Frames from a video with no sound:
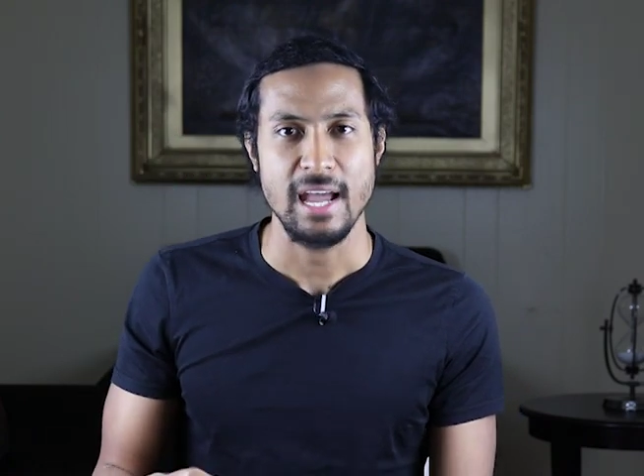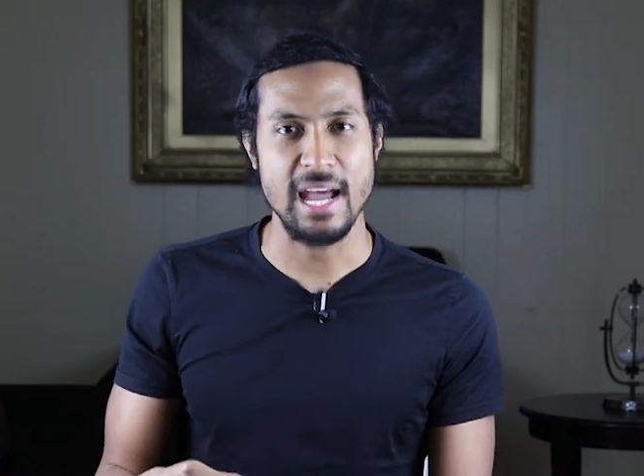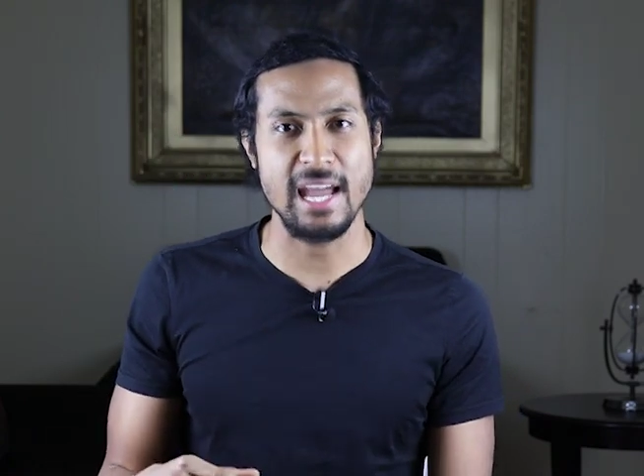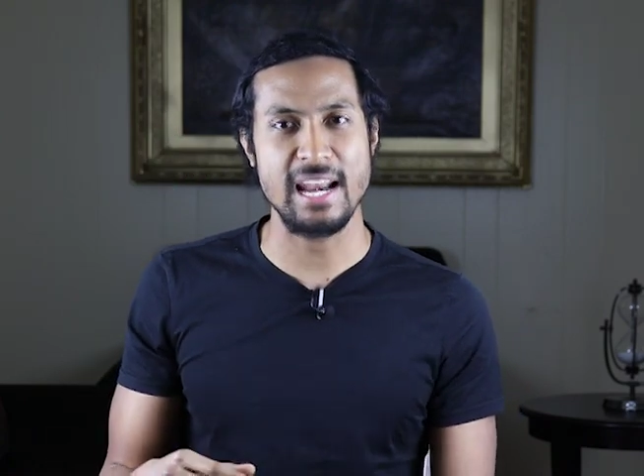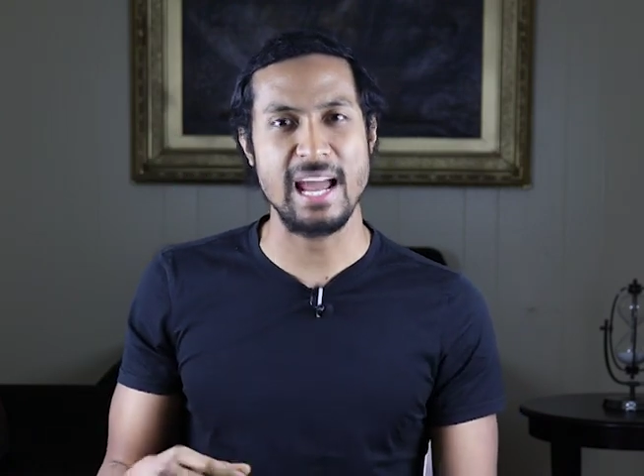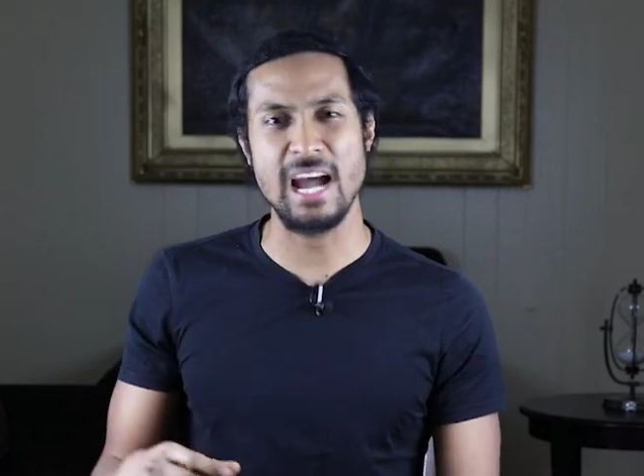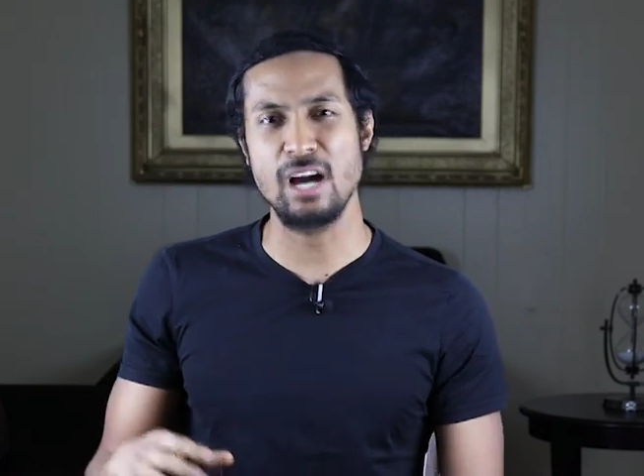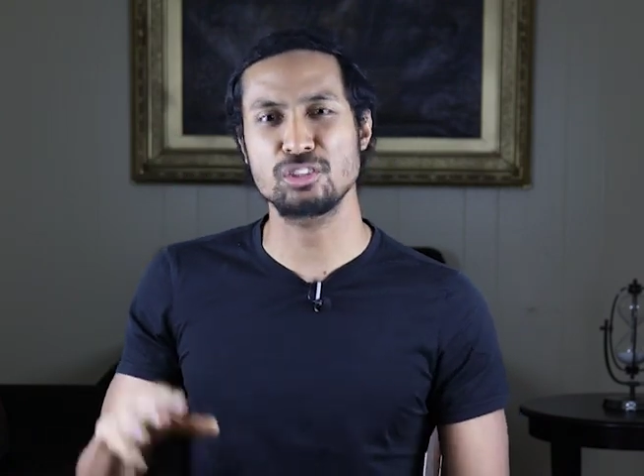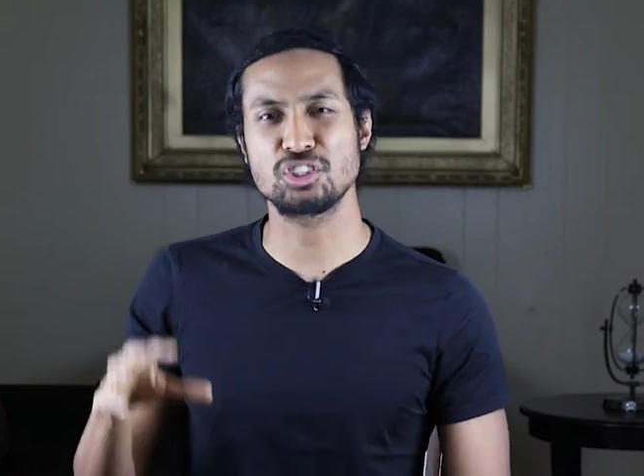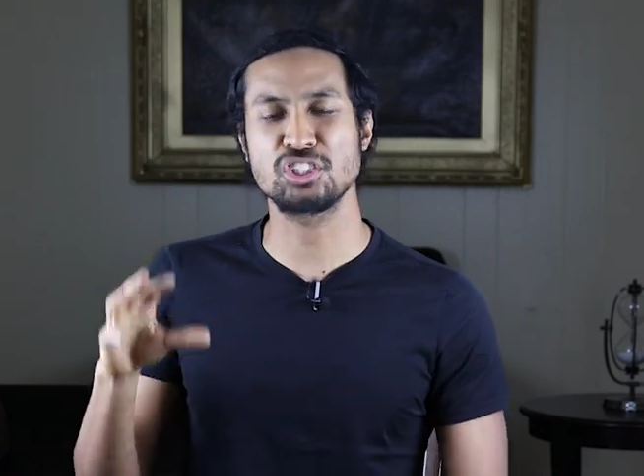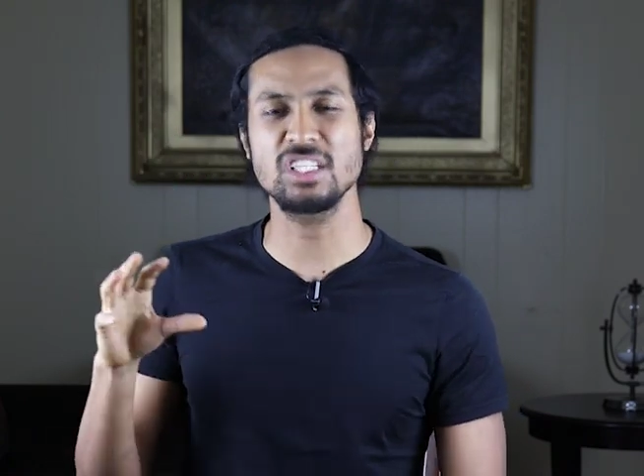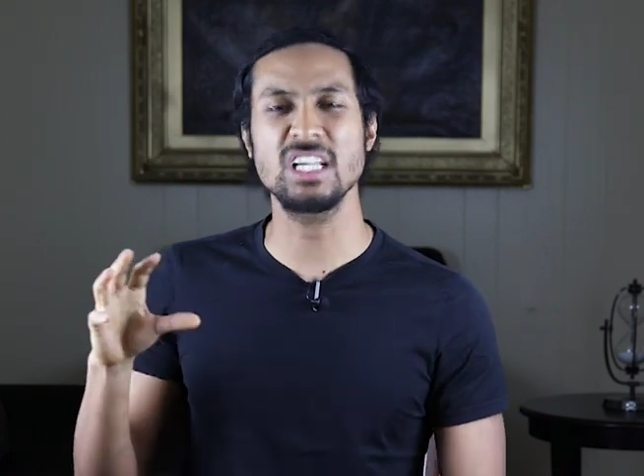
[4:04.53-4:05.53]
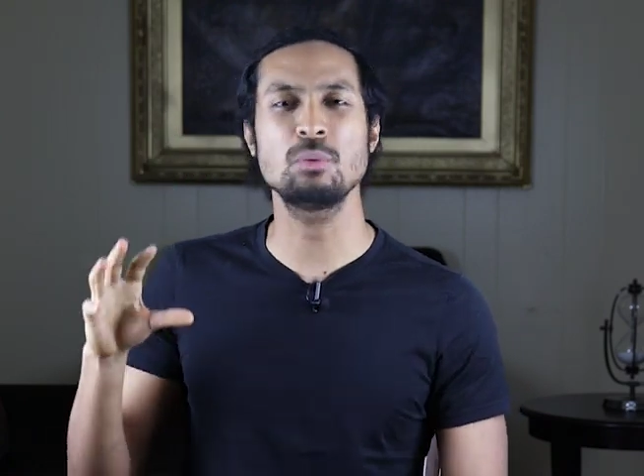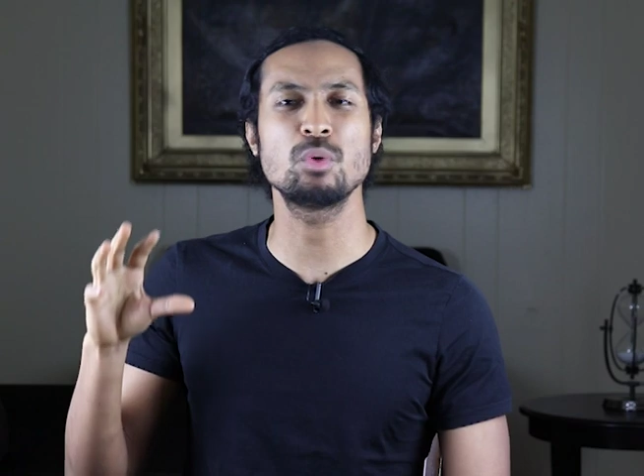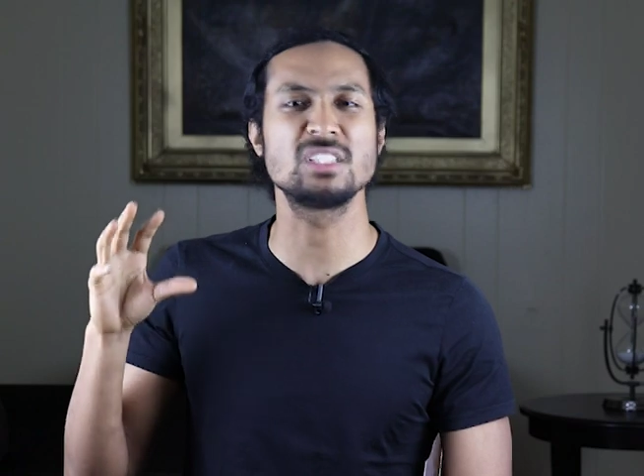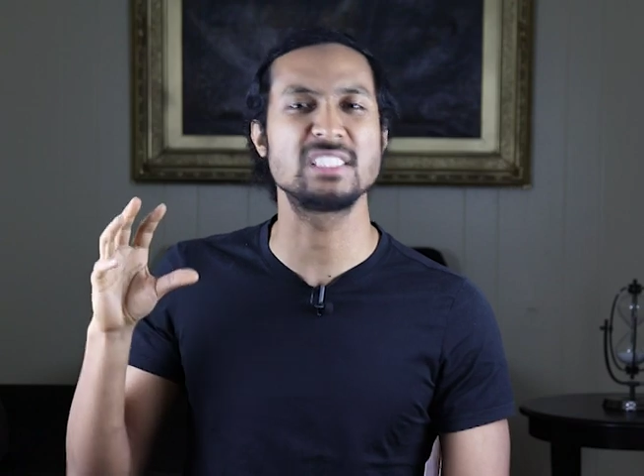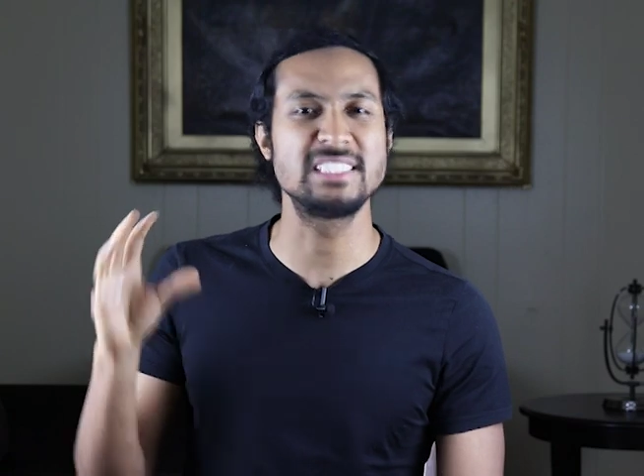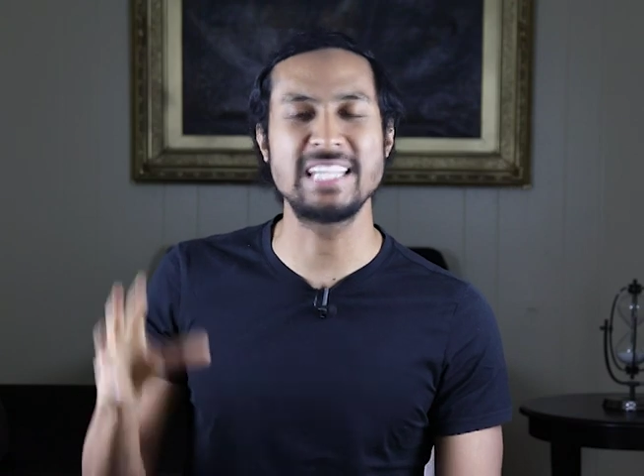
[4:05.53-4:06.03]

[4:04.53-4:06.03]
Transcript: and how she was